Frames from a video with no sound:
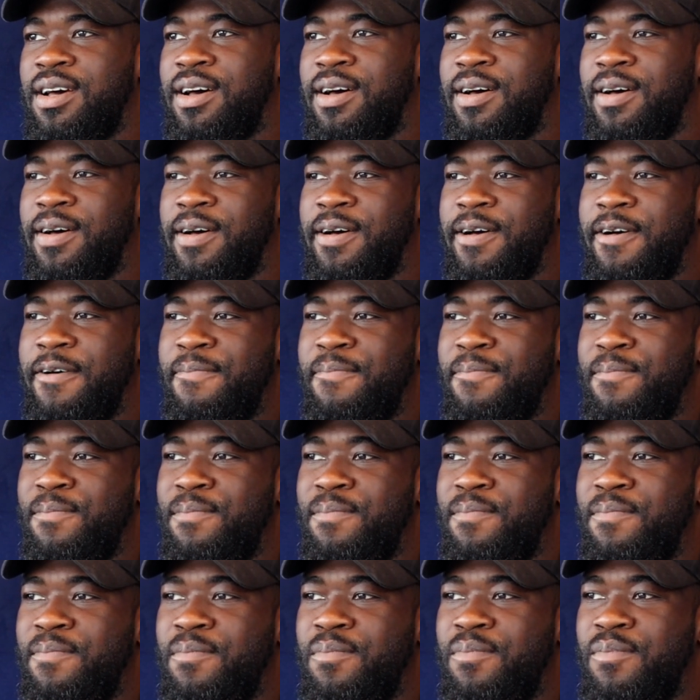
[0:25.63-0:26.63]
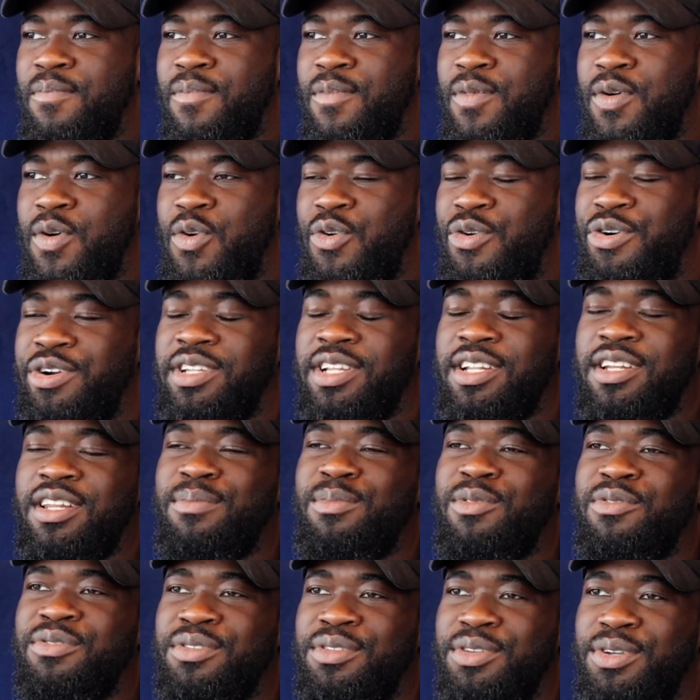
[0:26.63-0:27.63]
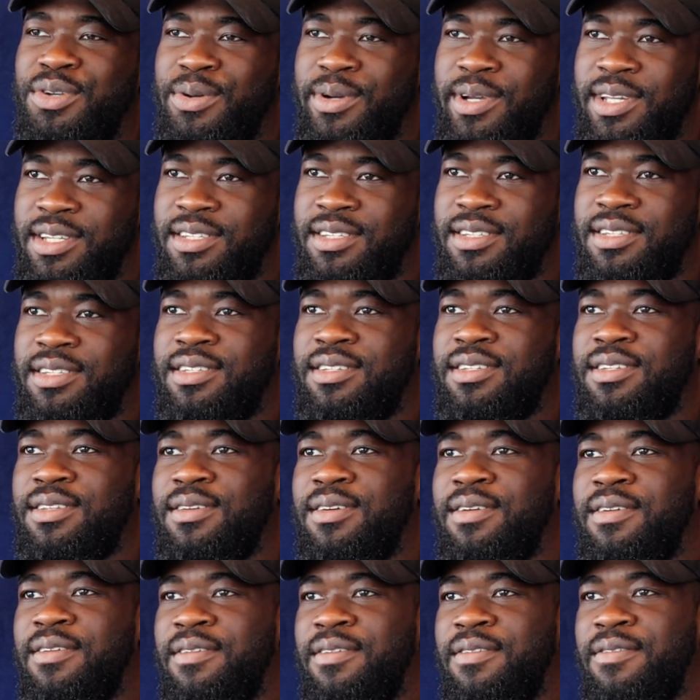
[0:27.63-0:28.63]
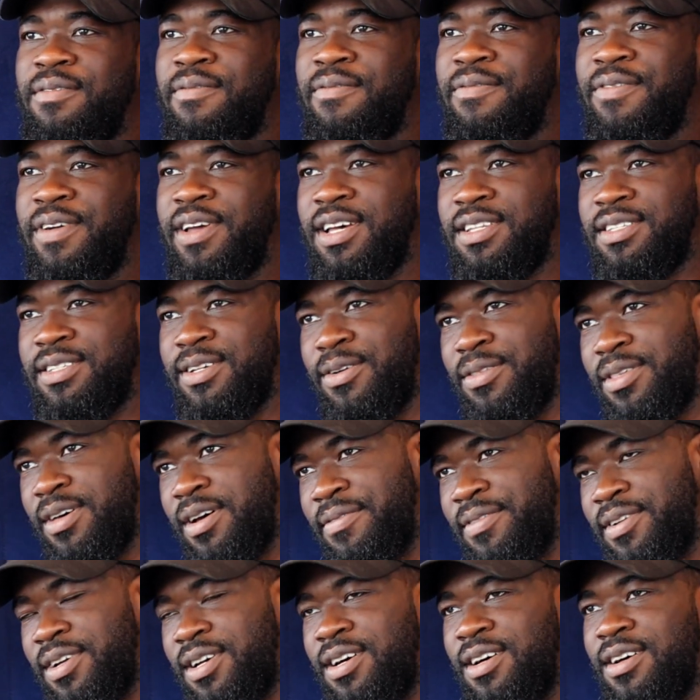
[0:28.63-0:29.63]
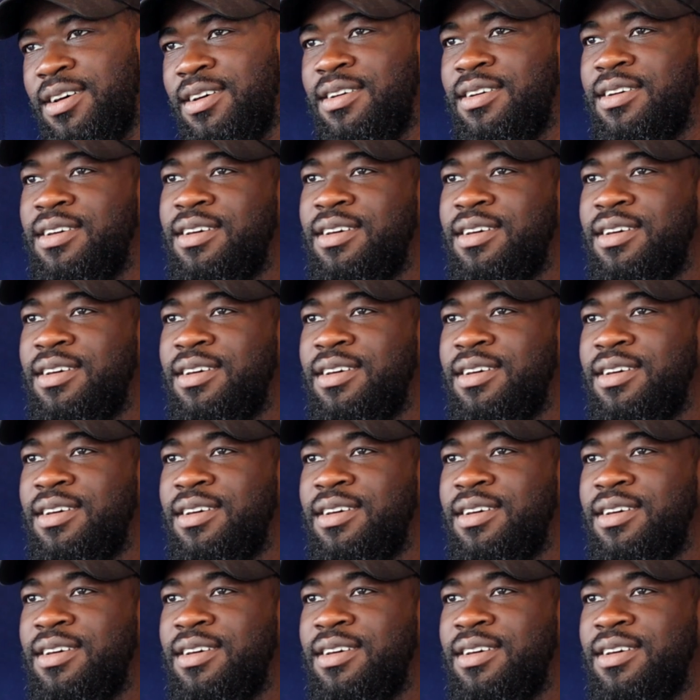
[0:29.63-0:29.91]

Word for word: um, who recently moved to the US via South Africa